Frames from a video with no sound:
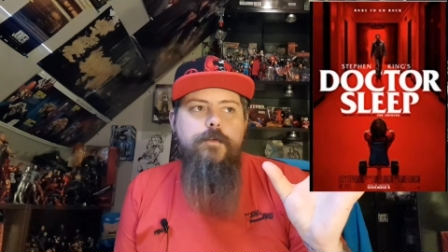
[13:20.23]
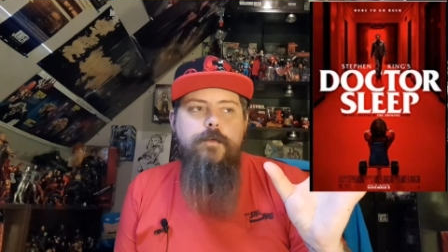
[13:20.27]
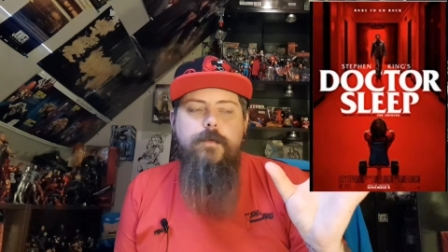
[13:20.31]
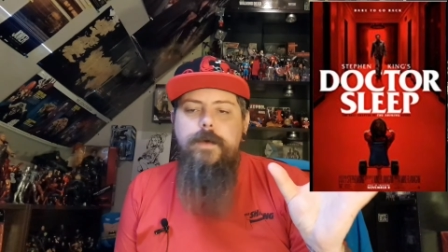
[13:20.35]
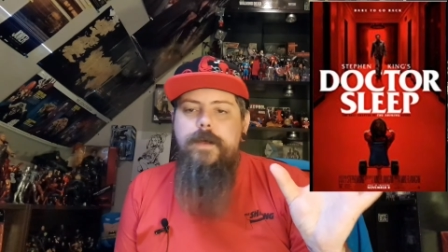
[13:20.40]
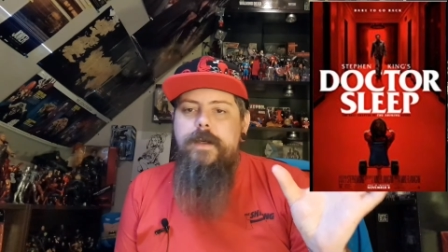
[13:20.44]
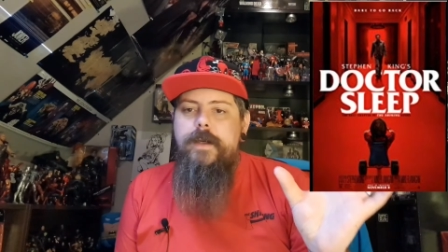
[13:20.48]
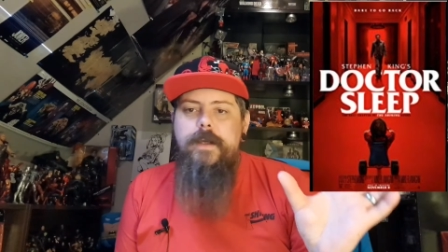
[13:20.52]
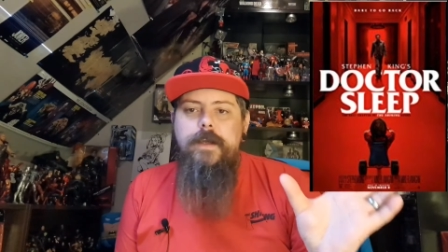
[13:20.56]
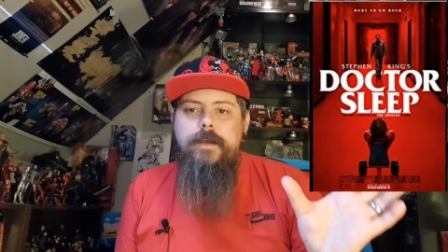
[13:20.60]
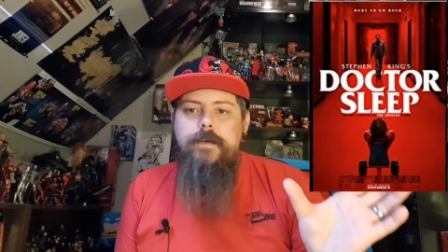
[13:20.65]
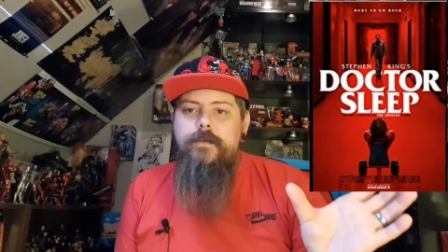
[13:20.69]
to
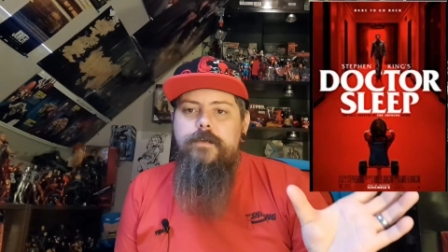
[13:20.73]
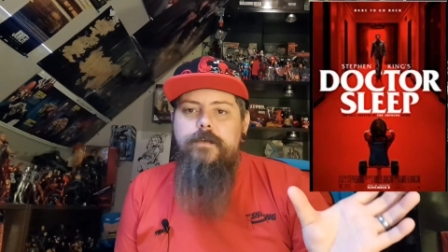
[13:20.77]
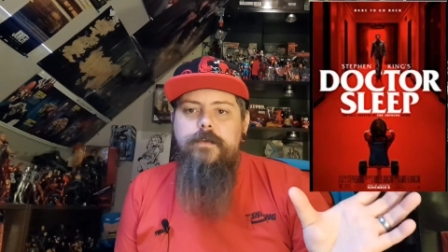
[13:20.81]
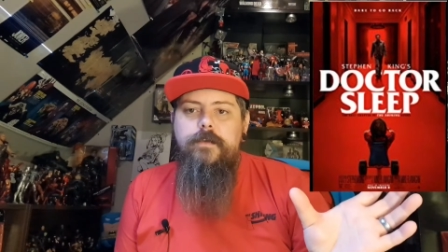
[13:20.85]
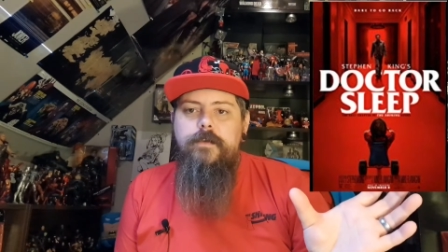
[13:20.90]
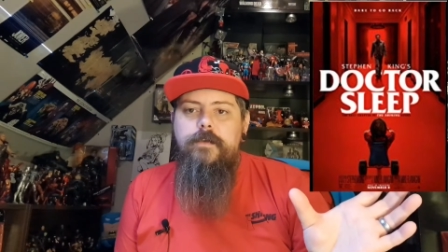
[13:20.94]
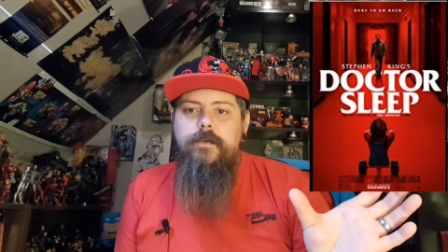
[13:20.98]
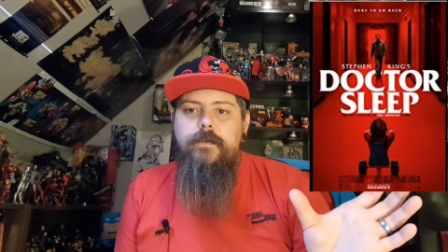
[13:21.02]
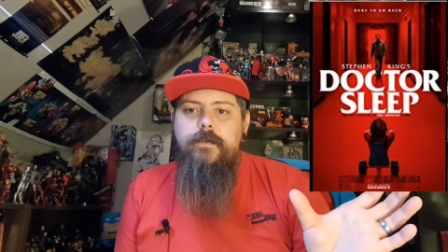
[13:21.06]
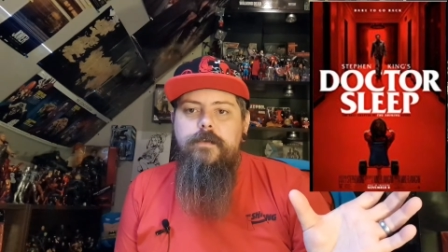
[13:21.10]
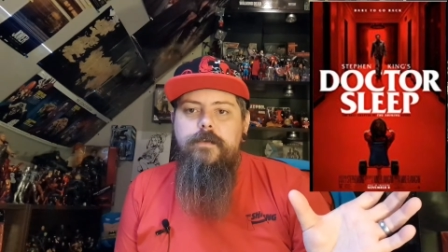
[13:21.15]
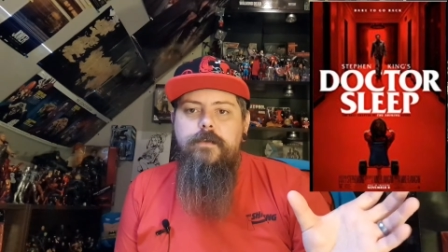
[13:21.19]
it
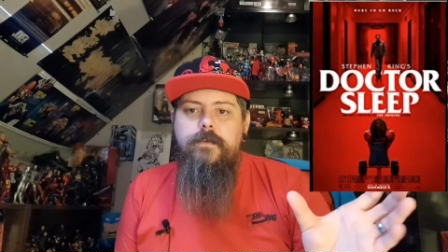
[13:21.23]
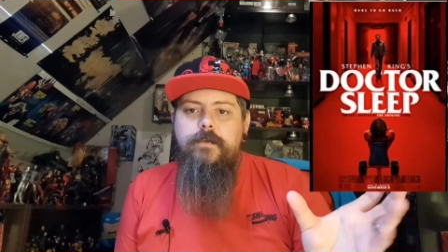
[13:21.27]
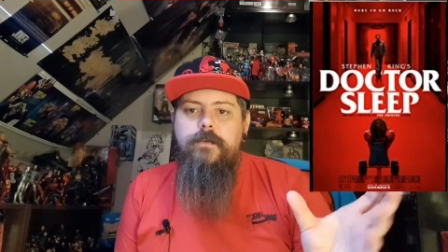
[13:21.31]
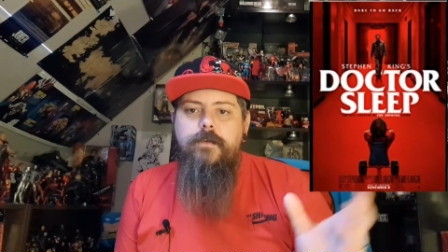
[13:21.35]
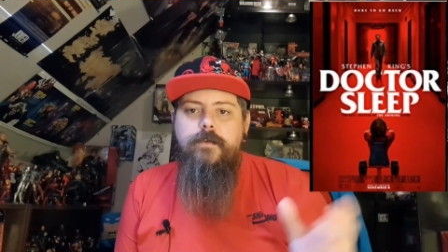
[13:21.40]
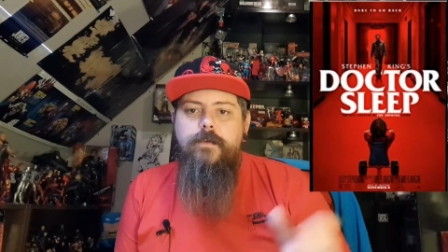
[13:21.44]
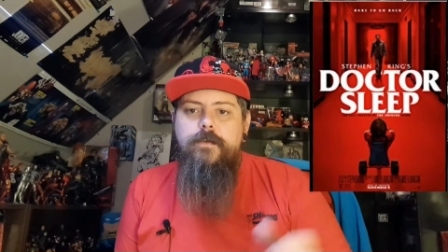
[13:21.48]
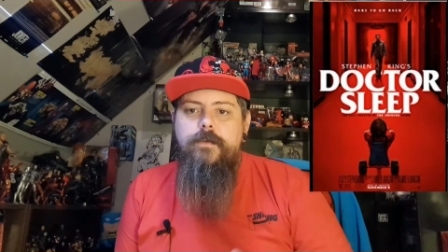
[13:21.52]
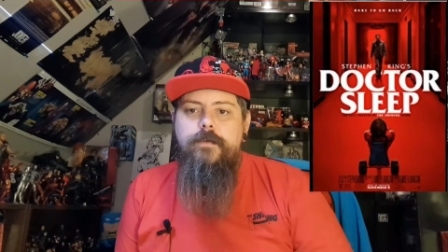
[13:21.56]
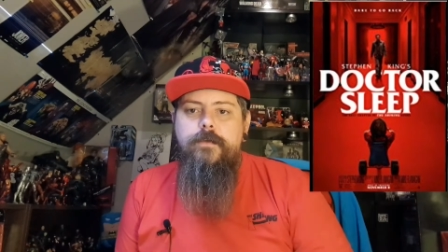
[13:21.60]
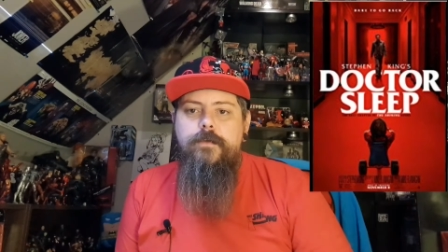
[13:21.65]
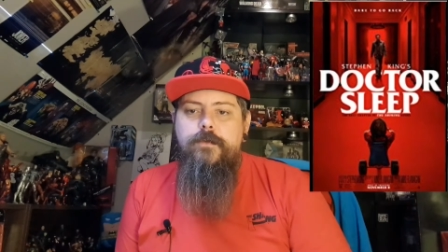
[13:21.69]
isn't
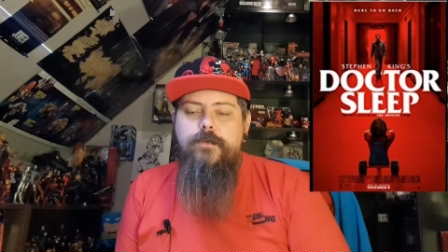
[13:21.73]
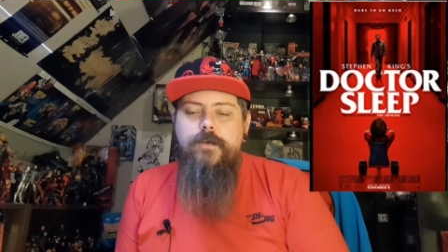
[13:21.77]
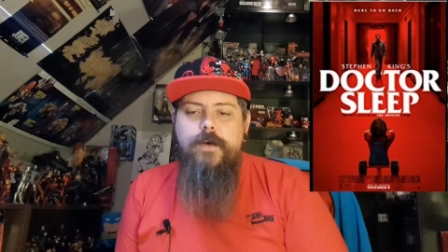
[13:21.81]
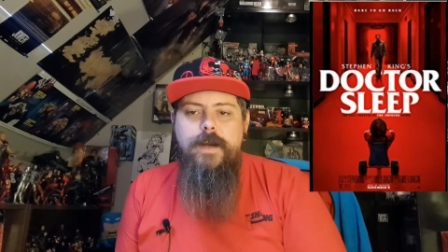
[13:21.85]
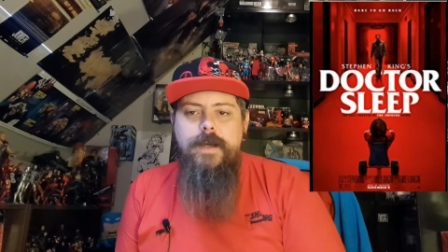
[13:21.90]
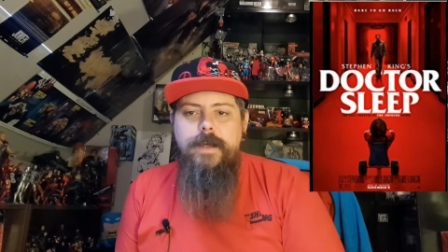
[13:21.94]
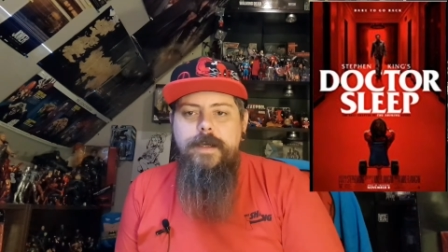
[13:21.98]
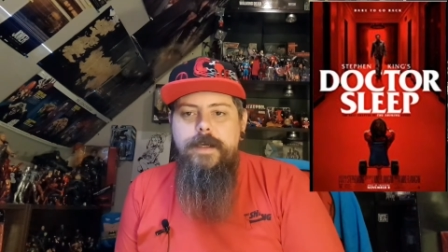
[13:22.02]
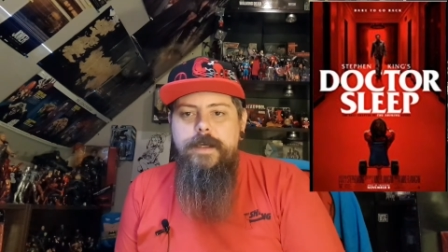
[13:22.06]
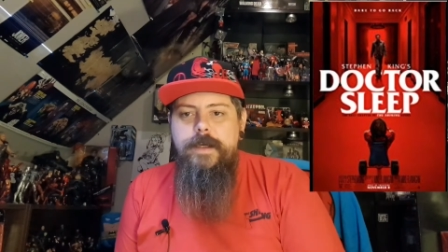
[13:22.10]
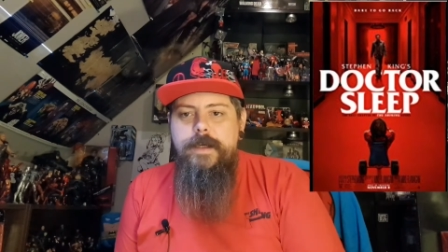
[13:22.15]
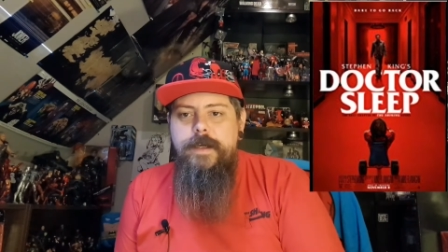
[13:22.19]
sort of
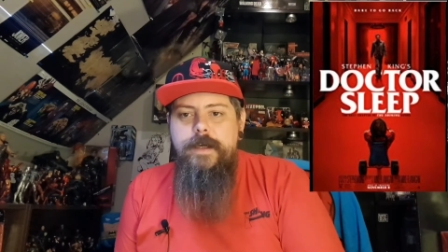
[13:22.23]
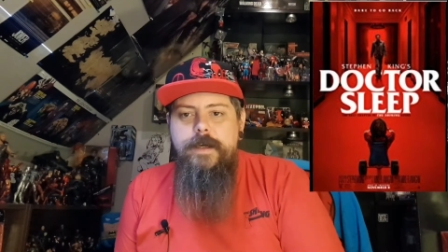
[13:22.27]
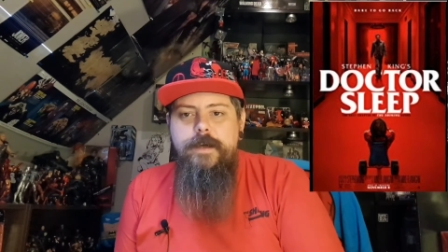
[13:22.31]
dragging,